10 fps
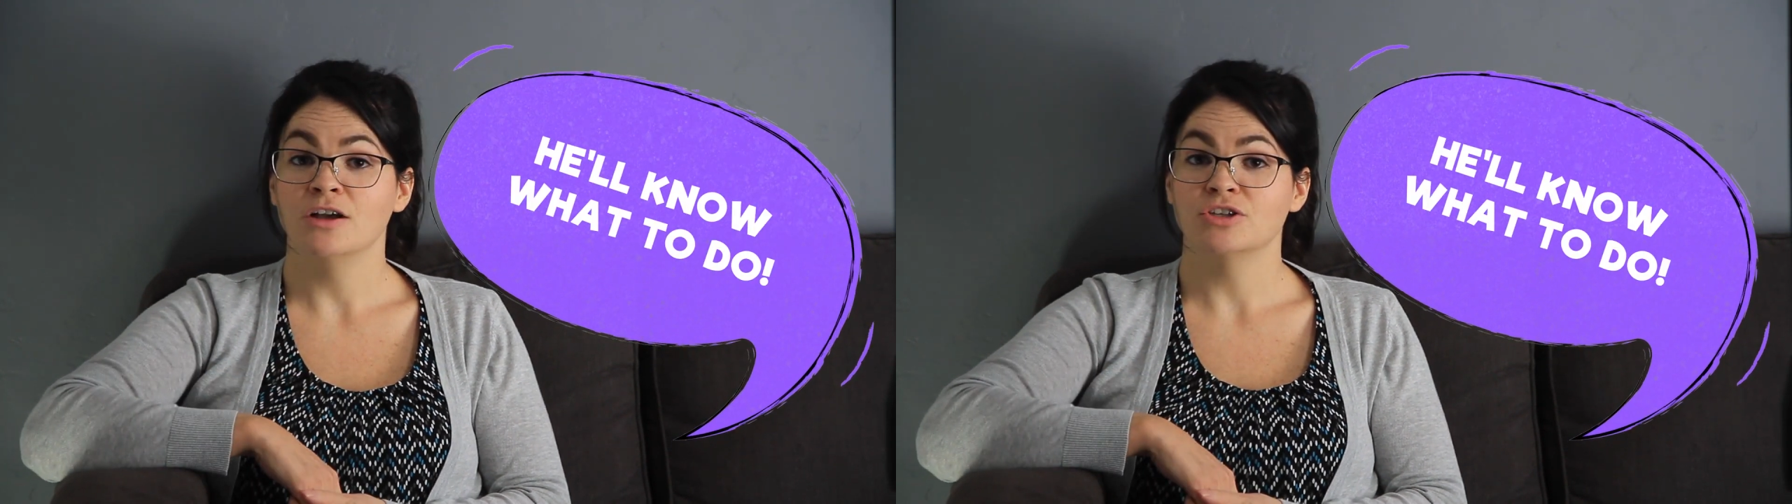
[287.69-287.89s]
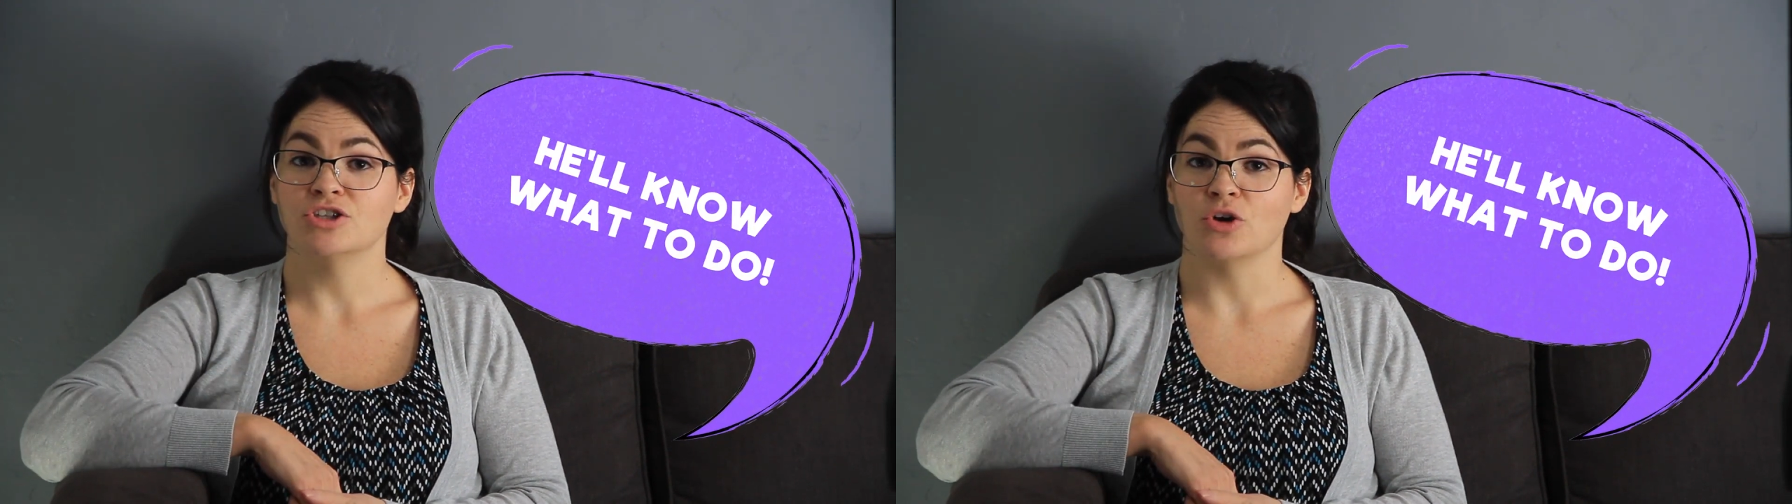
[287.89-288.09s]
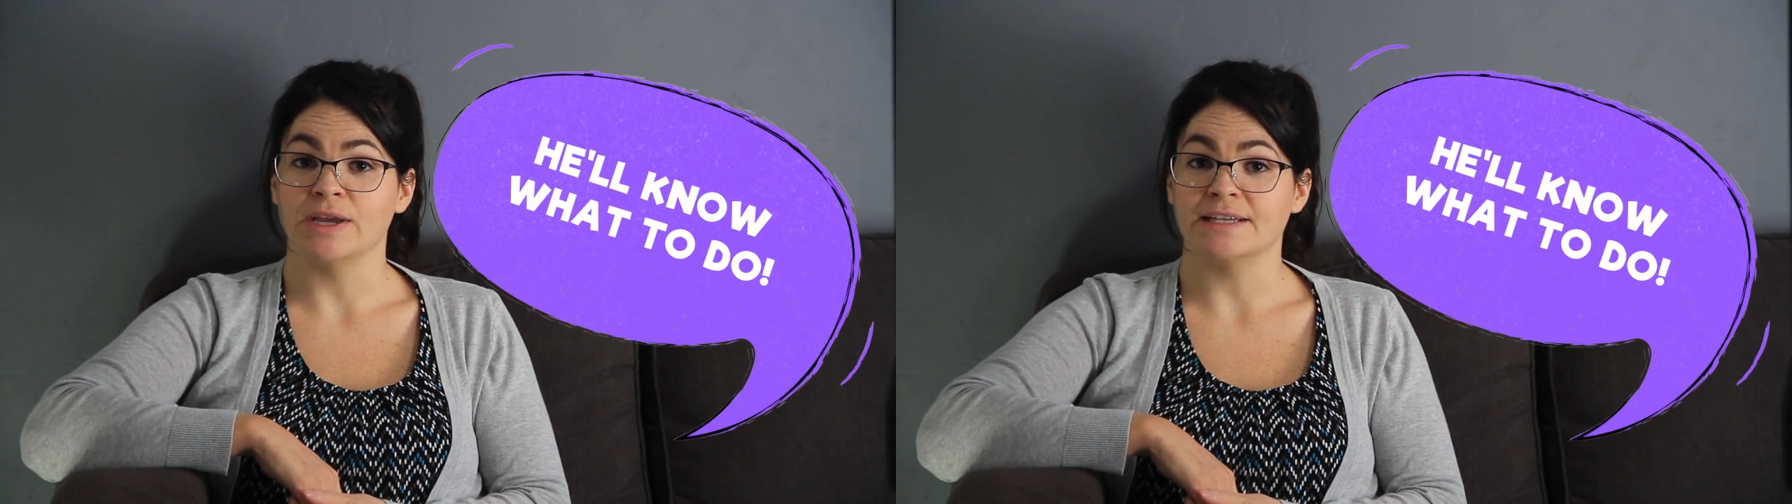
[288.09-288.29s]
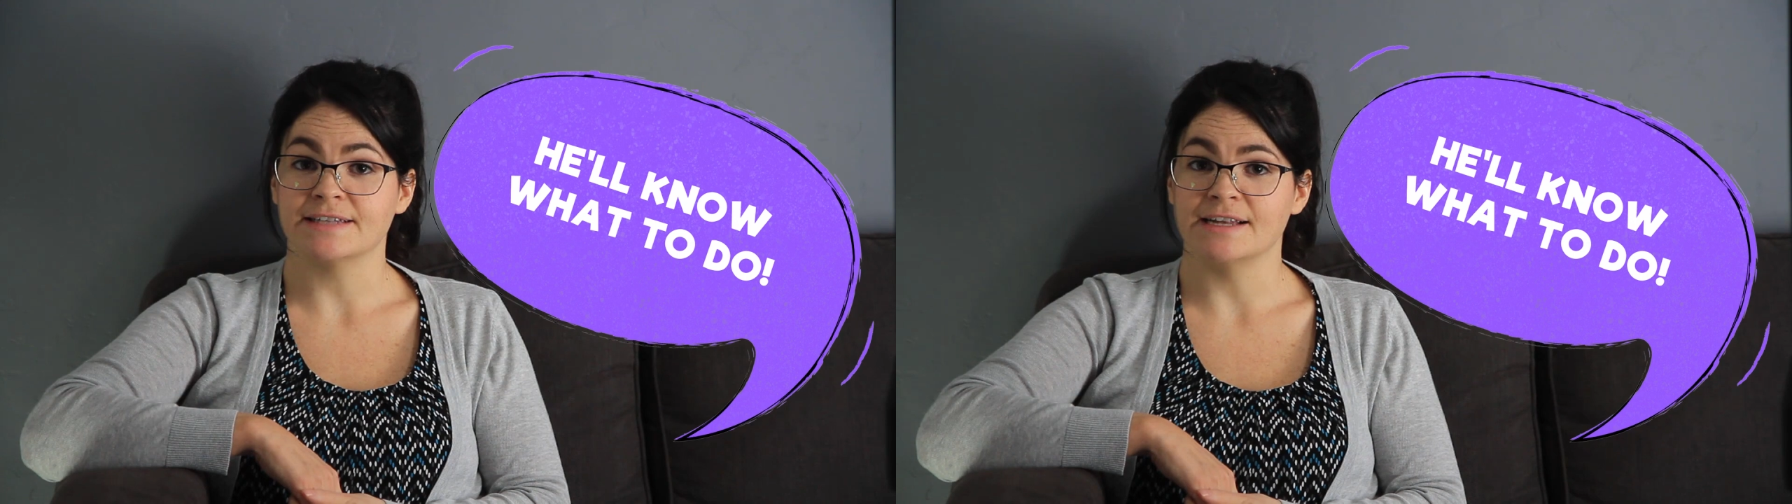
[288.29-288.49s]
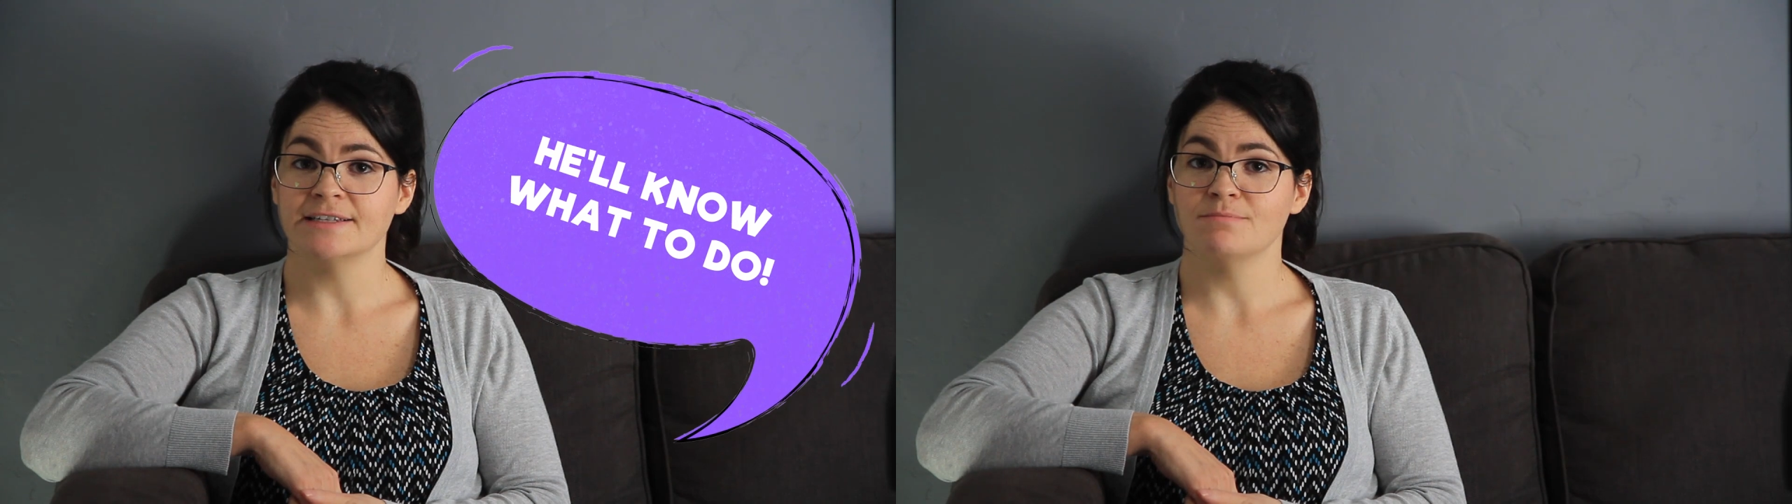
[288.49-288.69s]
So he
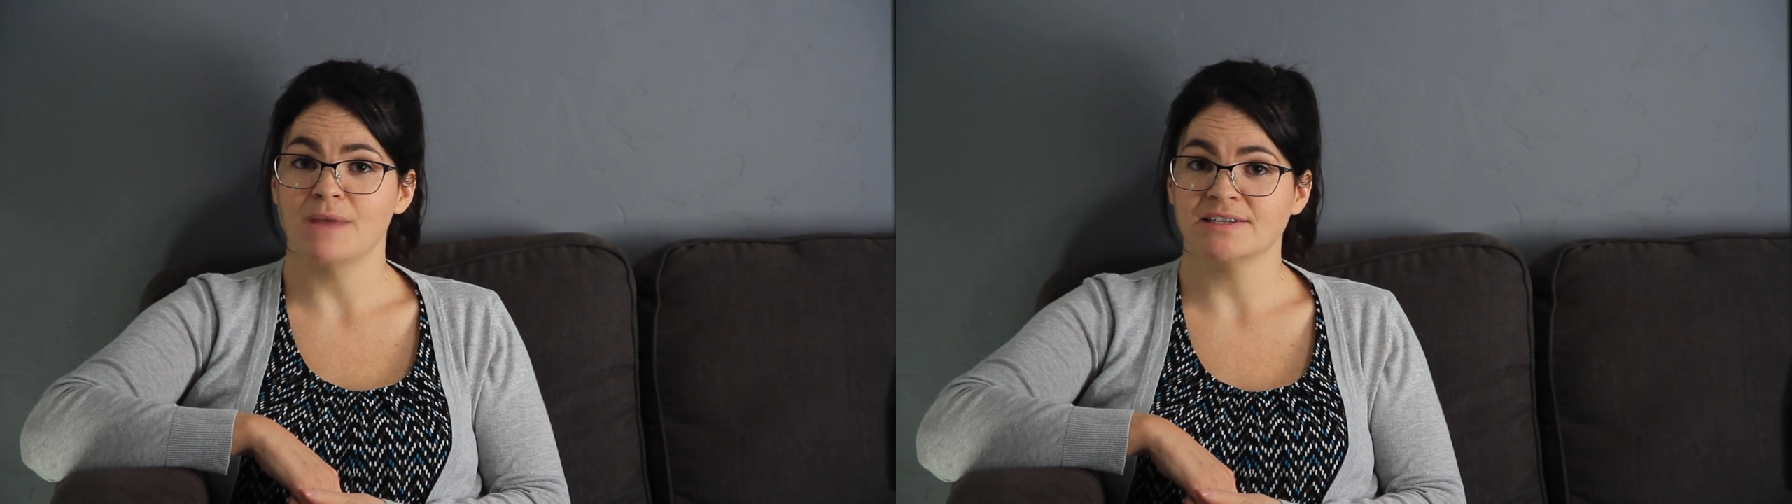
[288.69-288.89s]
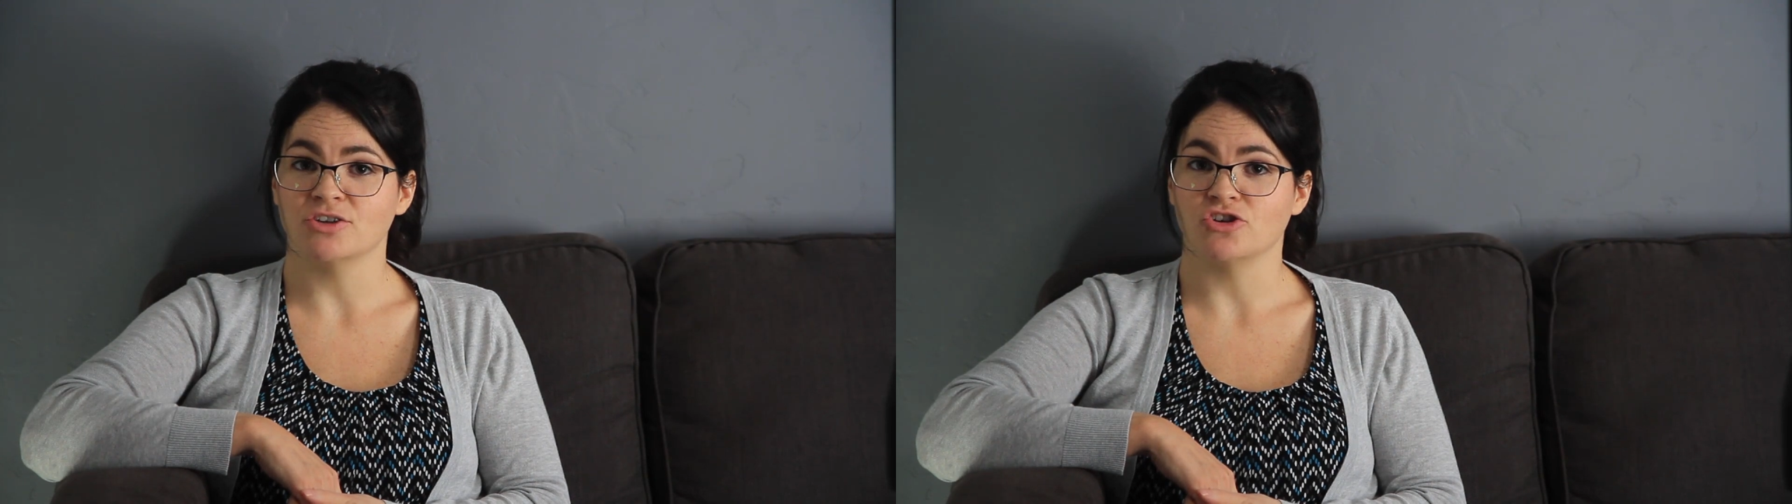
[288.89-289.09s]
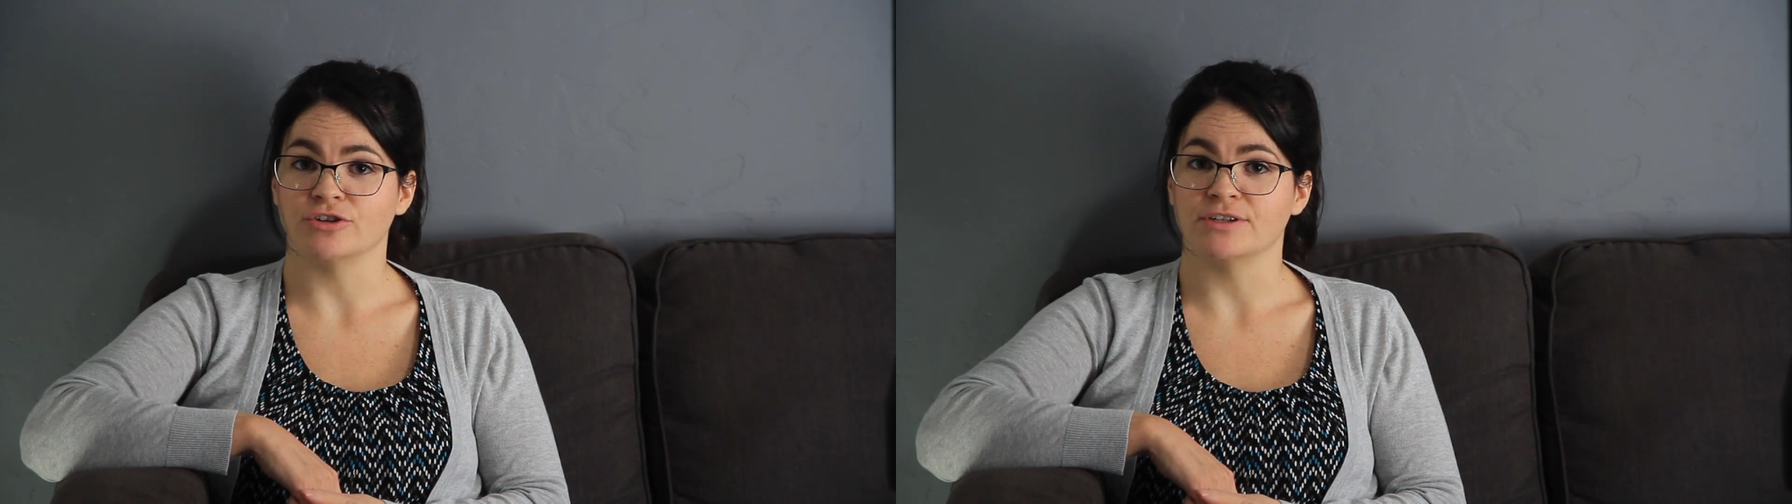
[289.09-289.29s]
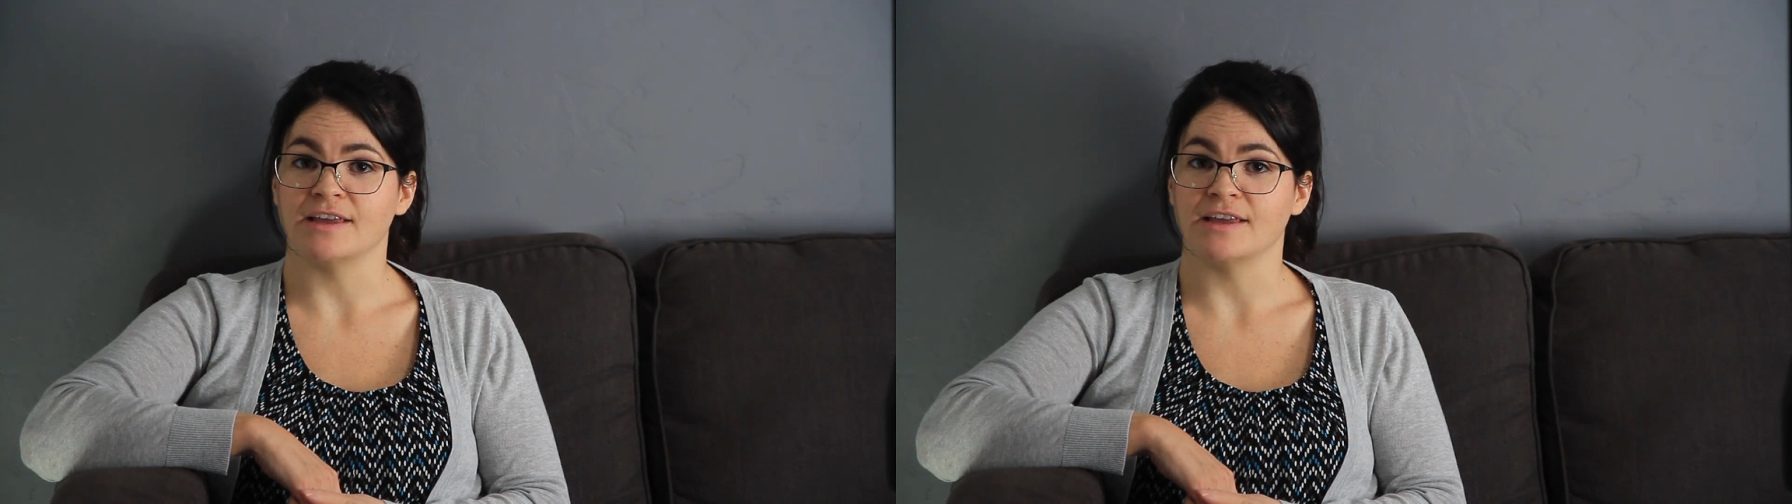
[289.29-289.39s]
sent a messenger to